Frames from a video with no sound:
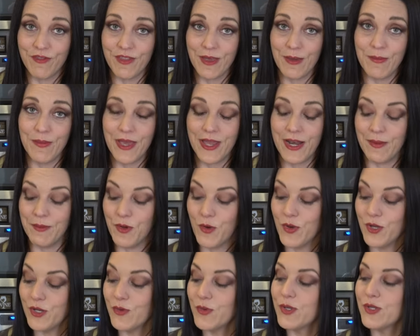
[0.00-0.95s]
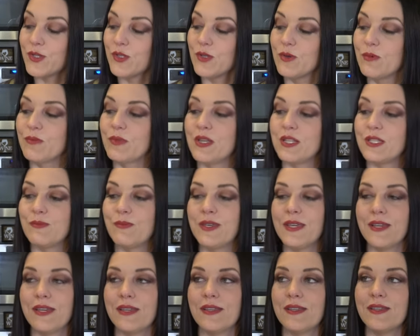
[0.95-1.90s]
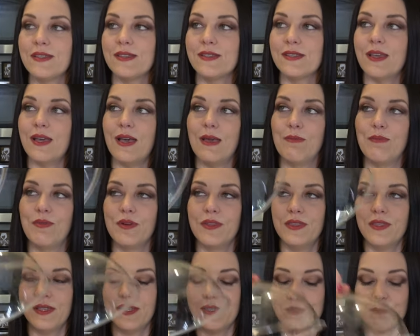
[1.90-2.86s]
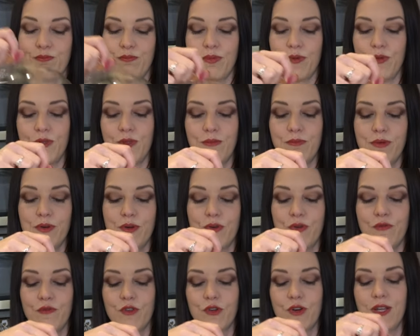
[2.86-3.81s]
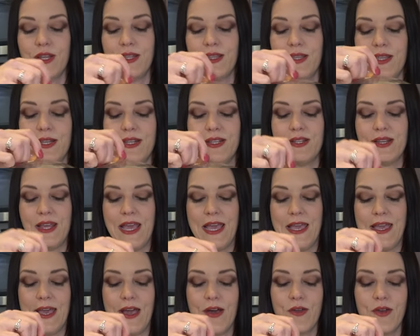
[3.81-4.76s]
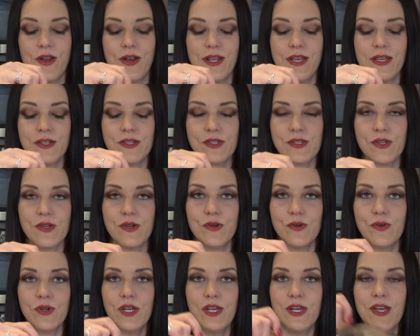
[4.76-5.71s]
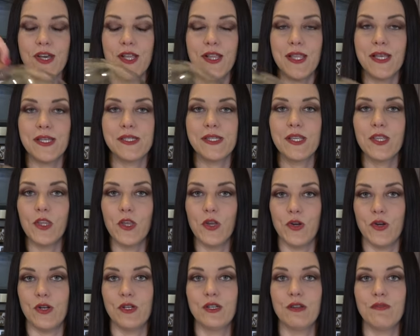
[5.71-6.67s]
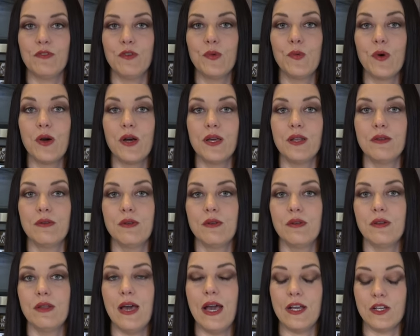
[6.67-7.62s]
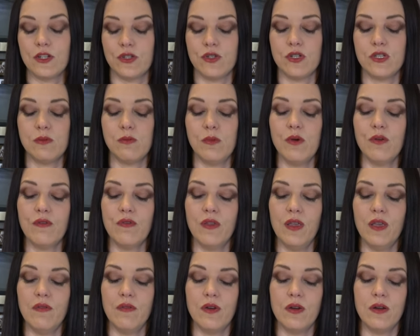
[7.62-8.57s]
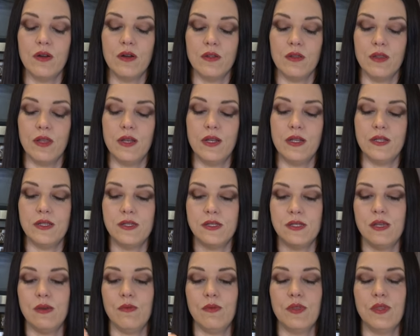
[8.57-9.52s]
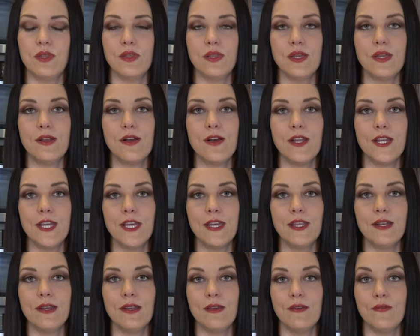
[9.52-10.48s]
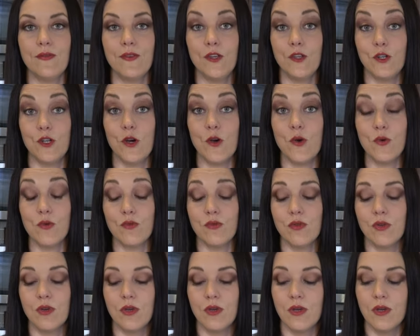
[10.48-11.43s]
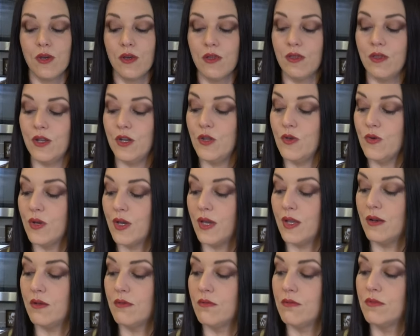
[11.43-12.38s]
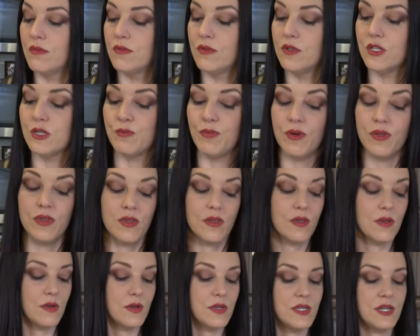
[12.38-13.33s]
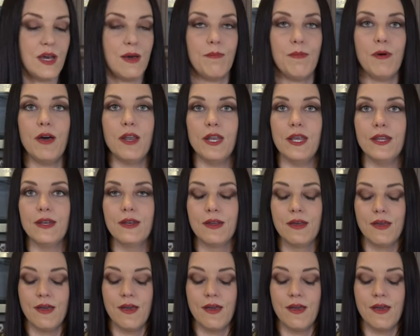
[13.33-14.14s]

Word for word: of them, and I'm going to assume that's because I put this bulb over it and let it hang out on it. So lesson learned, if you want extra smoke flavor, let it sit with the lid on it. If you don't, then you can just put the little top on it.